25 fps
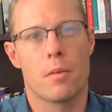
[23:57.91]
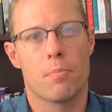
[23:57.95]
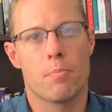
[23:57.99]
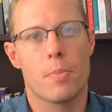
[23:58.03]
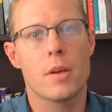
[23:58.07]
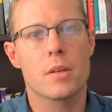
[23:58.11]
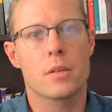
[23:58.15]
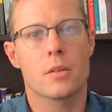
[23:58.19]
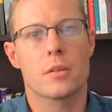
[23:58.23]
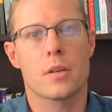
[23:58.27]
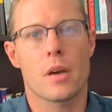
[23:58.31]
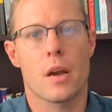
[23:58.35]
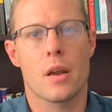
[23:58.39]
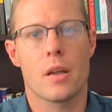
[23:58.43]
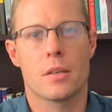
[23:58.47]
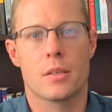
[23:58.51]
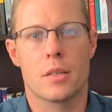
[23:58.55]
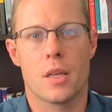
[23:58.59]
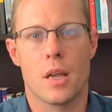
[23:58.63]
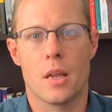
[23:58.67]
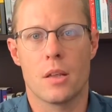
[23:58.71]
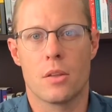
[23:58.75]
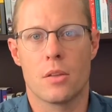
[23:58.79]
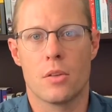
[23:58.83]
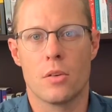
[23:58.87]
A personal
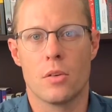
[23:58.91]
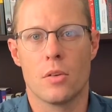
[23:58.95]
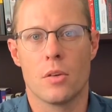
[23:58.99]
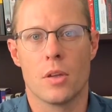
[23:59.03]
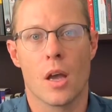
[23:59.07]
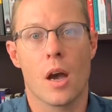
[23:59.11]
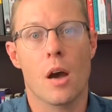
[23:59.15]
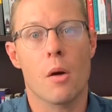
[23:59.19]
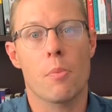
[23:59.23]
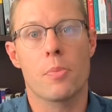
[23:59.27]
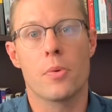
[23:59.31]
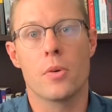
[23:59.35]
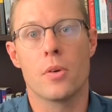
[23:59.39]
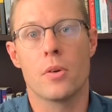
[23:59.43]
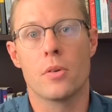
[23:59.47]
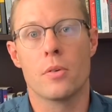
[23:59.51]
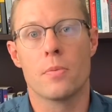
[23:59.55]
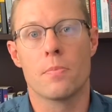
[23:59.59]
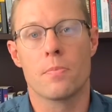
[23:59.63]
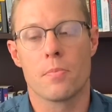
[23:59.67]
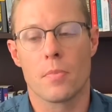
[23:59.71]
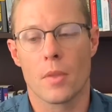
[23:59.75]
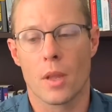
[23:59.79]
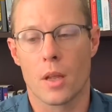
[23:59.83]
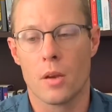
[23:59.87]
trainer is there to help
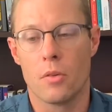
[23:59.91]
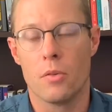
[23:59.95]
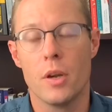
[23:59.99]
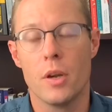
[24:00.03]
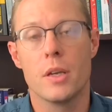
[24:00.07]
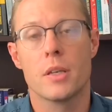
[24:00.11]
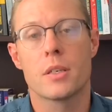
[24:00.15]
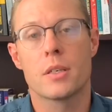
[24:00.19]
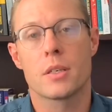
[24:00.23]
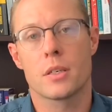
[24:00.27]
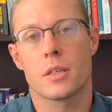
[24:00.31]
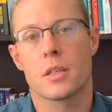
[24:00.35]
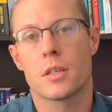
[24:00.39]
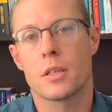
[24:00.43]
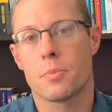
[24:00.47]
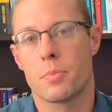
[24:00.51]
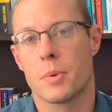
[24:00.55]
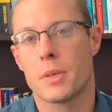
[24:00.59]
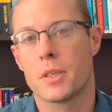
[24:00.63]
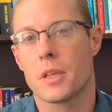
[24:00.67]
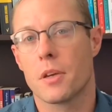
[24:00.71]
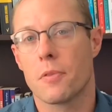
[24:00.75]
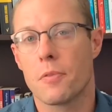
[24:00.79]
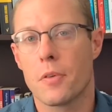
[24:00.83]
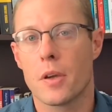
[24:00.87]
you reach
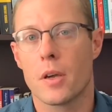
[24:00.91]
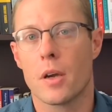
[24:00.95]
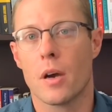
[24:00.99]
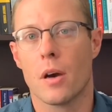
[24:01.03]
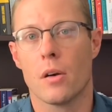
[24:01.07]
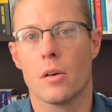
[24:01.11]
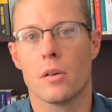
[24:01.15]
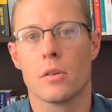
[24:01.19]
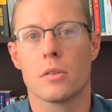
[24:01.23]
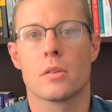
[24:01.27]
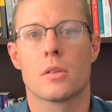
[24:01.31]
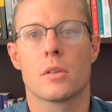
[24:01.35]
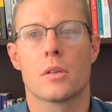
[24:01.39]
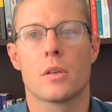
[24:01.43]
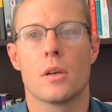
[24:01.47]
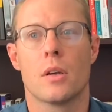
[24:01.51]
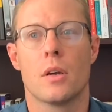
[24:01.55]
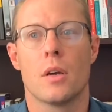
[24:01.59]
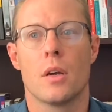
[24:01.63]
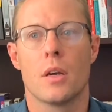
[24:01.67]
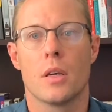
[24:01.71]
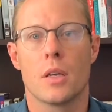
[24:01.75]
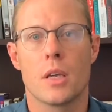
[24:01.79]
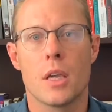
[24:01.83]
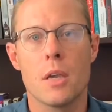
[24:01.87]
specific
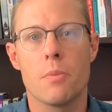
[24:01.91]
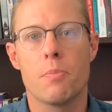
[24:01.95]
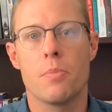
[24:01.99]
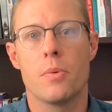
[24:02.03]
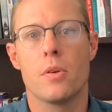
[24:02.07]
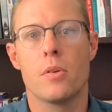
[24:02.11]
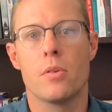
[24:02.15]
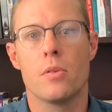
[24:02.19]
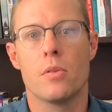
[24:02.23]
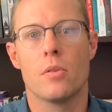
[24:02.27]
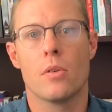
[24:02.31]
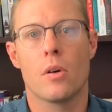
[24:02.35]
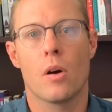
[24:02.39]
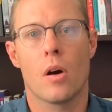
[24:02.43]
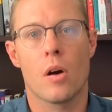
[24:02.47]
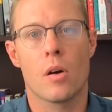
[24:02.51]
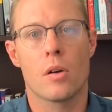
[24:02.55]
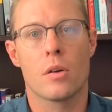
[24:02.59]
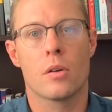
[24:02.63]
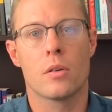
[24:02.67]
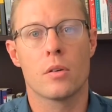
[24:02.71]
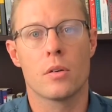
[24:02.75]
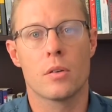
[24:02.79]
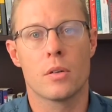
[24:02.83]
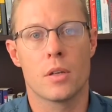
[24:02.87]
goals, keep
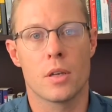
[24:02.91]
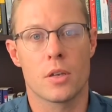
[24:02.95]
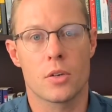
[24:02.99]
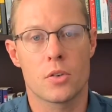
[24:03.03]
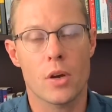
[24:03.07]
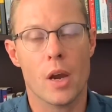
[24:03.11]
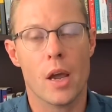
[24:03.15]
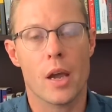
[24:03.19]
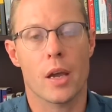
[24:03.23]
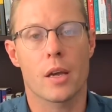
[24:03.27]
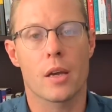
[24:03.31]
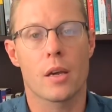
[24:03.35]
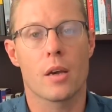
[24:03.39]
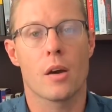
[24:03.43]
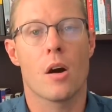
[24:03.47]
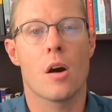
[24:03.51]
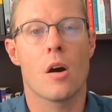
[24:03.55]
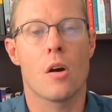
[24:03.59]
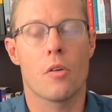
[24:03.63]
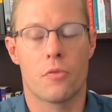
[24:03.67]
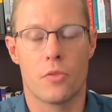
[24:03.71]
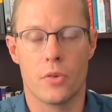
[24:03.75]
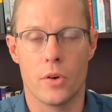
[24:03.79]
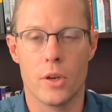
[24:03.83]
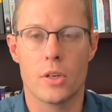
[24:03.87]
you on the
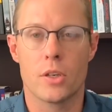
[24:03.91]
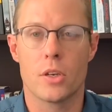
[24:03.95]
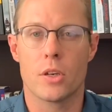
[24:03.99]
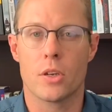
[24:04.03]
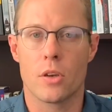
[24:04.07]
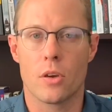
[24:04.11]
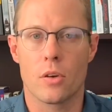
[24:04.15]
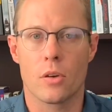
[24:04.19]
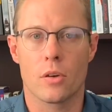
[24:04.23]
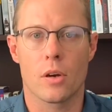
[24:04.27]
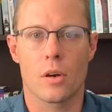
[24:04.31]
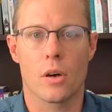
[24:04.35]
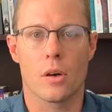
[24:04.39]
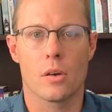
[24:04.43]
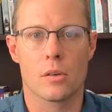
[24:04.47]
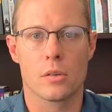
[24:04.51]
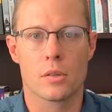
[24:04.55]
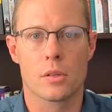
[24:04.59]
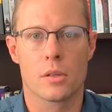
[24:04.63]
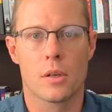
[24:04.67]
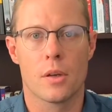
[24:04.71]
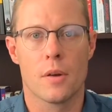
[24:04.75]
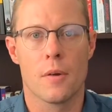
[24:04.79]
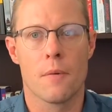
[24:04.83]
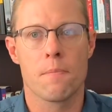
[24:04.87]
track of reaching your
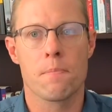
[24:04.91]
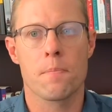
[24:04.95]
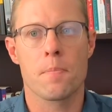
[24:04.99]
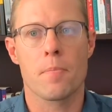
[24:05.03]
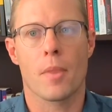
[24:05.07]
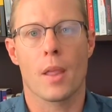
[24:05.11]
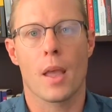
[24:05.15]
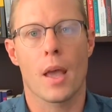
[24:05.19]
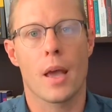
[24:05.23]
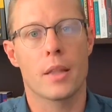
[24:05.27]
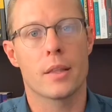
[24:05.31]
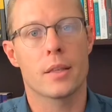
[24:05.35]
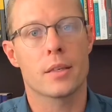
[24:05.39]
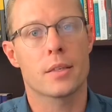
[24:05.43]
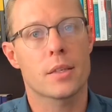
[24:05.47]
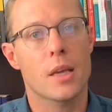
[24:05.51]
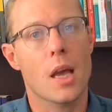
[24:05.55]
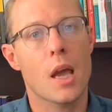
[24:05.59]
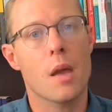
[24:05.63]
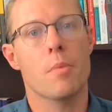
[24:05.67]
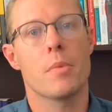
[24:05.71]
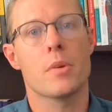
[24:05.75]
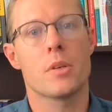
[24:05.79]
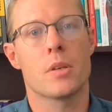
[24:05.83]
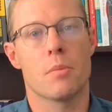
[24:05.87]
goals. And
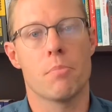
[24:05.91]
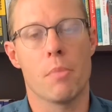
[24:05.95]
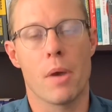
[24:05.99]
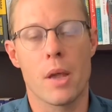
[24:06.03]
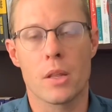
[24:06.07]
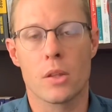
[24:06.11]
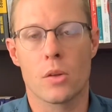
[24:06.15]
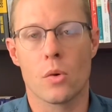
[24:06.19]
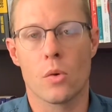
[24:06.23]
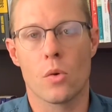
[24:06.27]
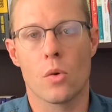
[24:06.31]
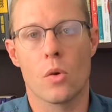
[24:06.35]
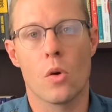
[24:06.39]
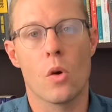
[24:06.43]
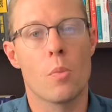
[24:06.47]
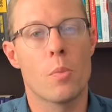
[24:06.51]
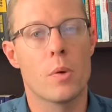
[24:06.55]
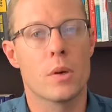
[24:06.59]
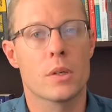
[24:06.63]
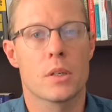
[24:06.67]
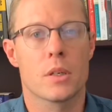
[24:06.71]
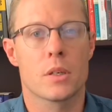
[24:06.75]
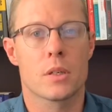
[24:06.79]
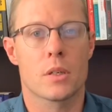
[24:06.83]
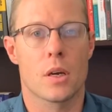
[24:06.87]
the same is a
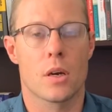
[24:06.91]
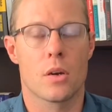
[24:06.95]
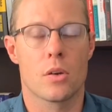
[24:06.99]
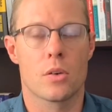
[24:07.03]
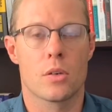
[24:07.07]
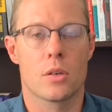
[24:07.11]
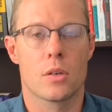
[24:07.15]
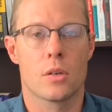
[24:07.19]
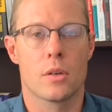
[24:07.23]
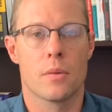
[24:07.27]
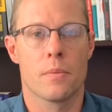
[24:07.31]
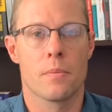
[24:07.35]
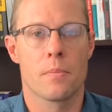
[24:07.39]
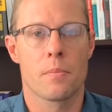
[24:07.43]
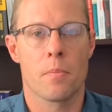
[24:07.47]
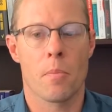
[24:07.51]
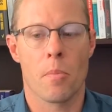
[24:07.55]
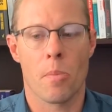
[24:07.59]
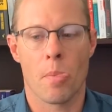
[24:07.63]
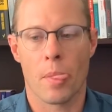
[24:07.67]
mentor or business coach.